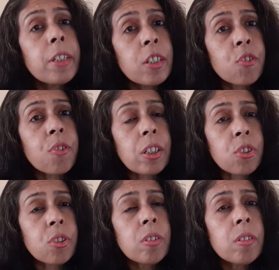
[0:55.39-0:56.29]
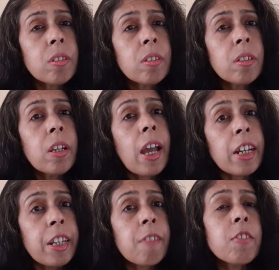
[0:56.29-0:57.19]
destruction
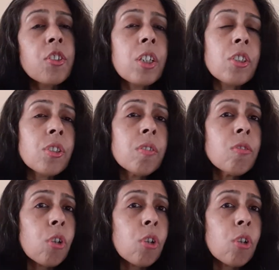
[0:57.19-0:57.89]
and devastation,